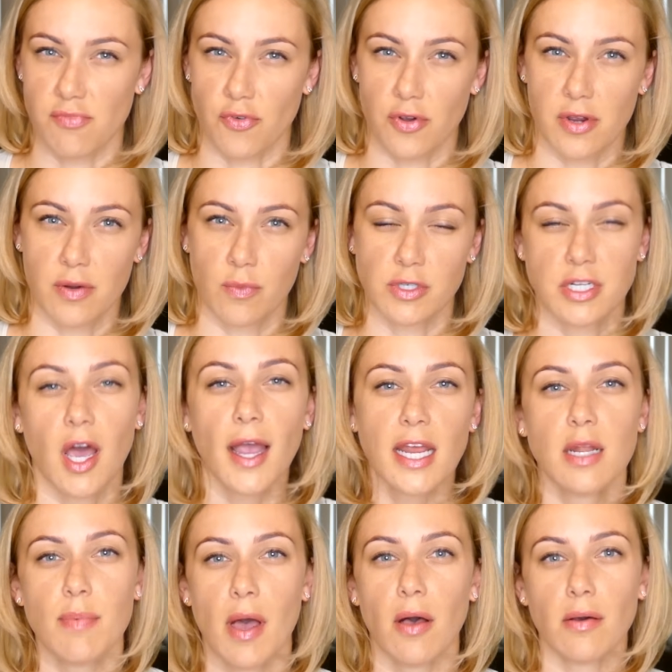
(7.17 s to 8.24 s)
for it. We're talking
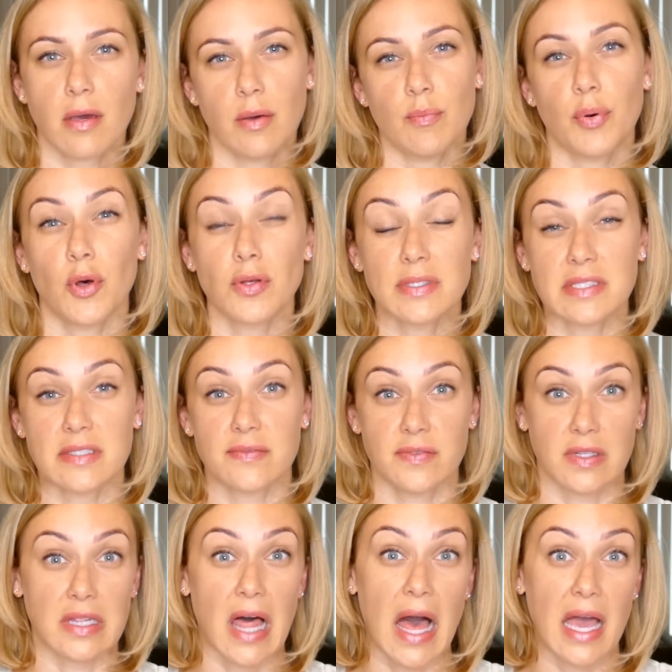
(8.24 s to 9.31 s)
about compulsive
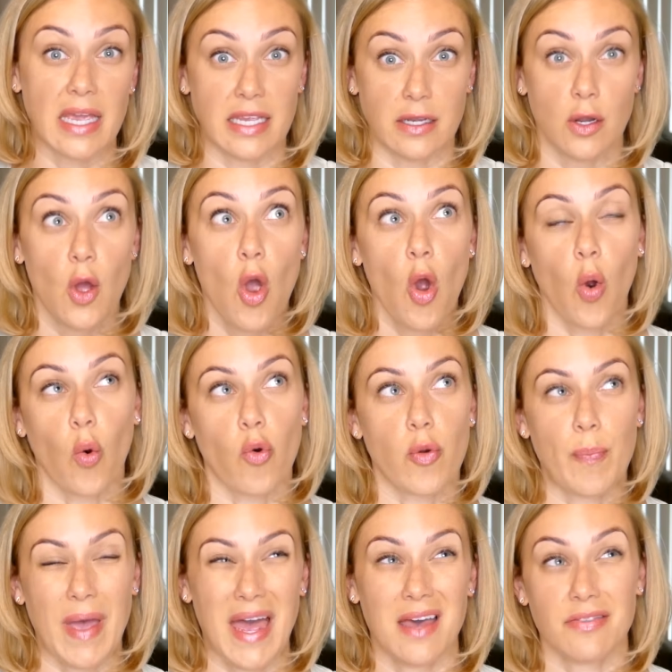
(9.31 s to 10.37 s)
lying or
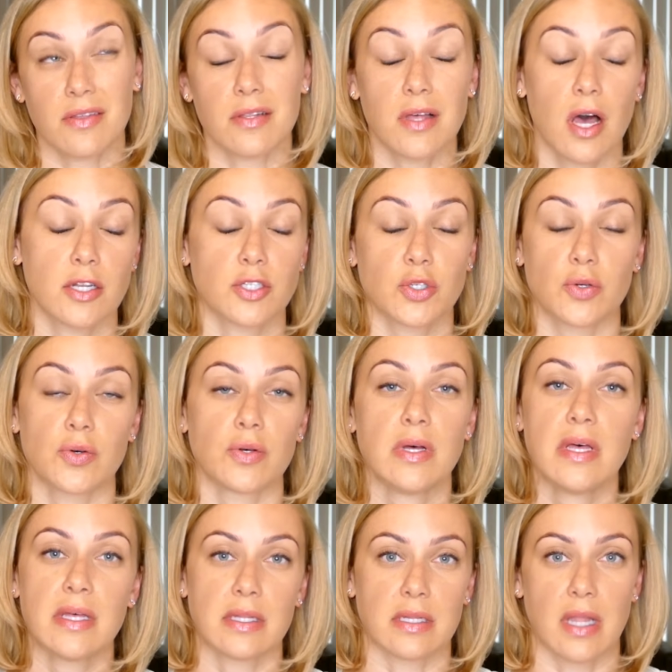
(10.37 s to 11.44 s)
pathological
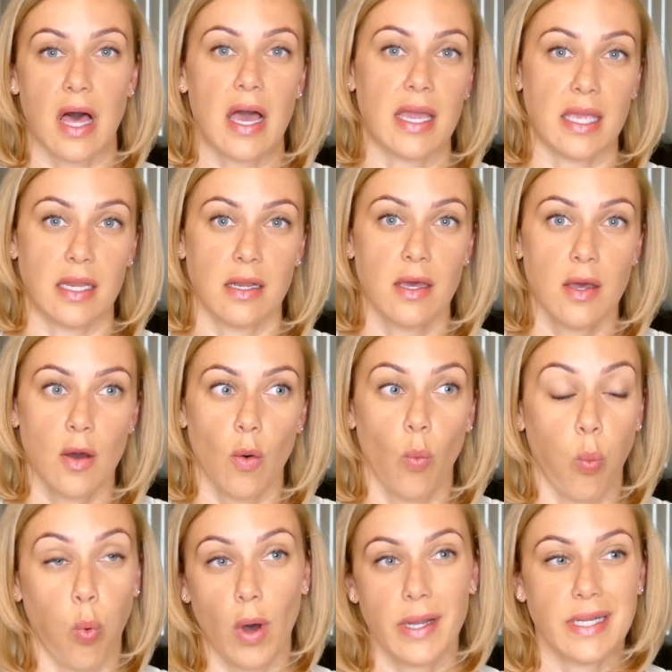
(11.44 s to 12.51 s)
lying.
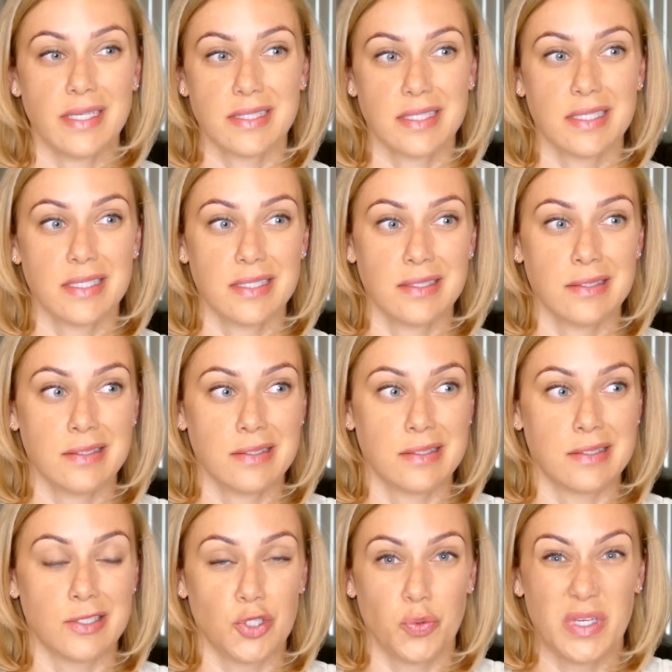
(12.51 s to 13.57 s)
What is it
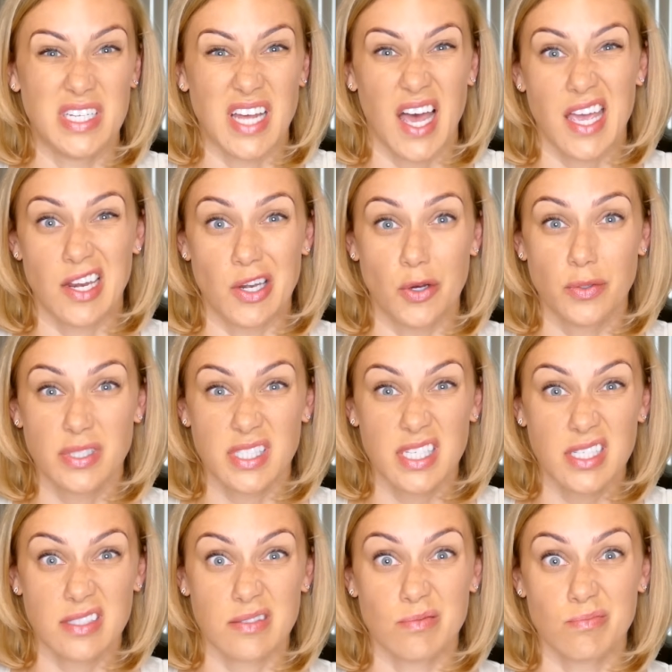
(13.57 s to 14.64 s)
and do we diagnose it?